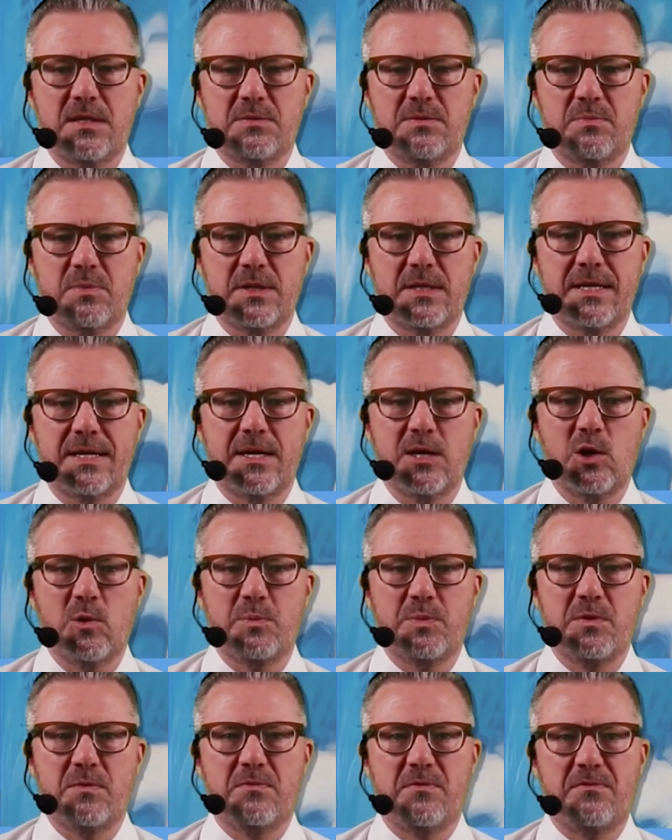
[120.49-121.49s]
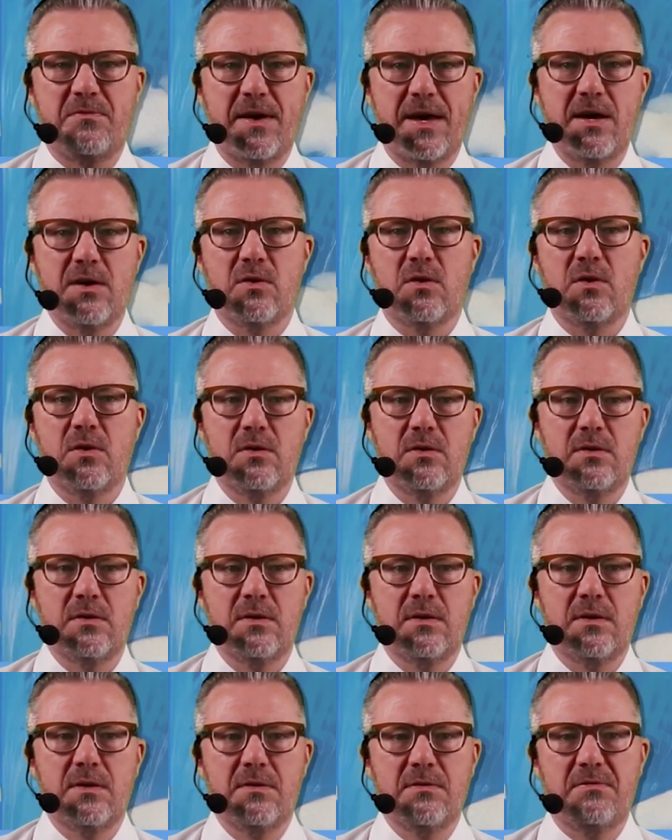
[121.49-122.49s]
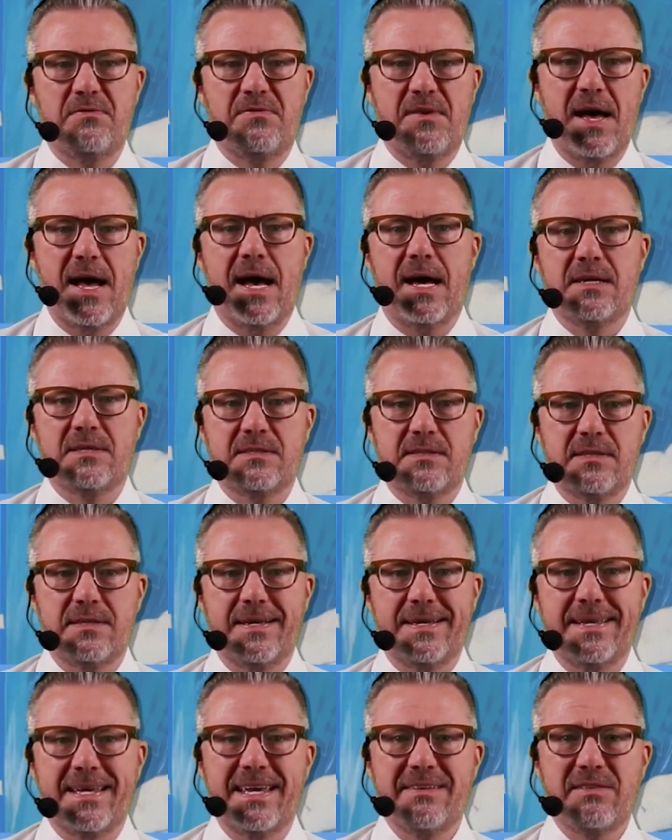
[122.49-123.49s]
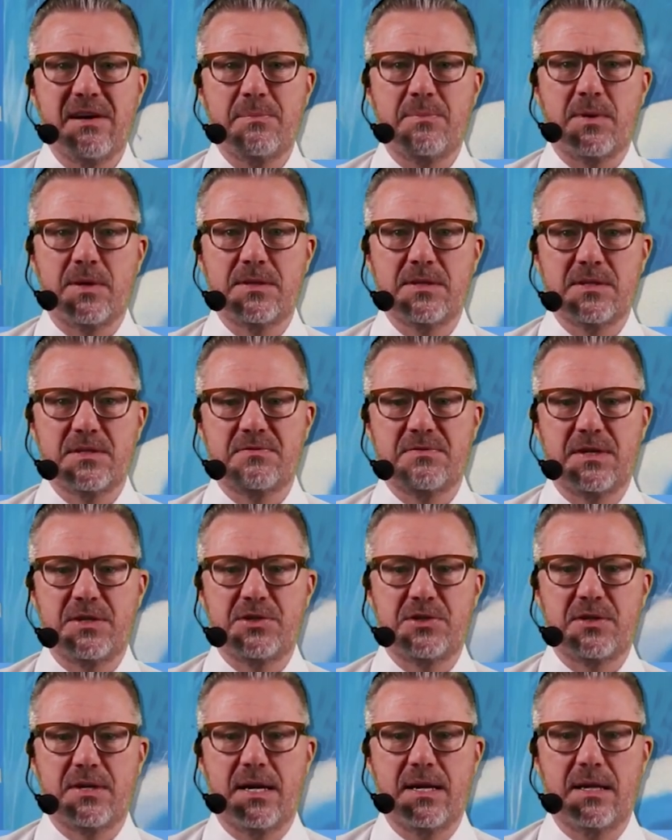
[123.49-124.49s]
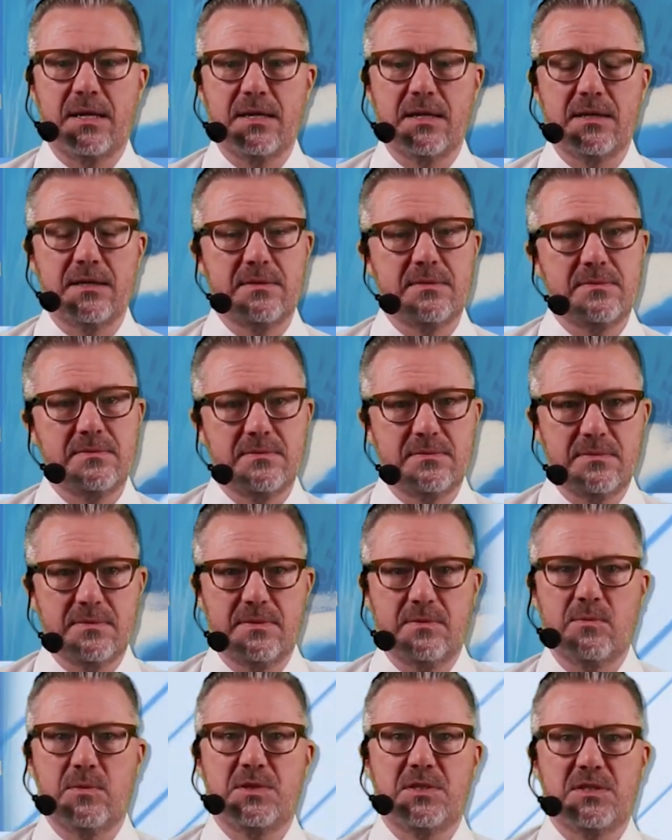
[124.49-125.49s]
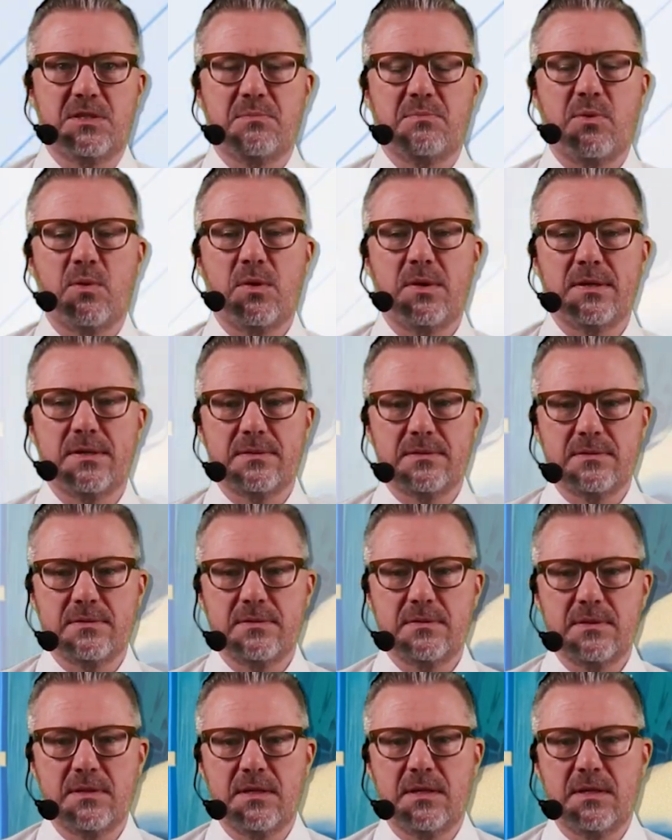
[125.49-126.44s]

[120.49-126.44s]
possibly going to help you fail fast and give up on this venture idea, which is important.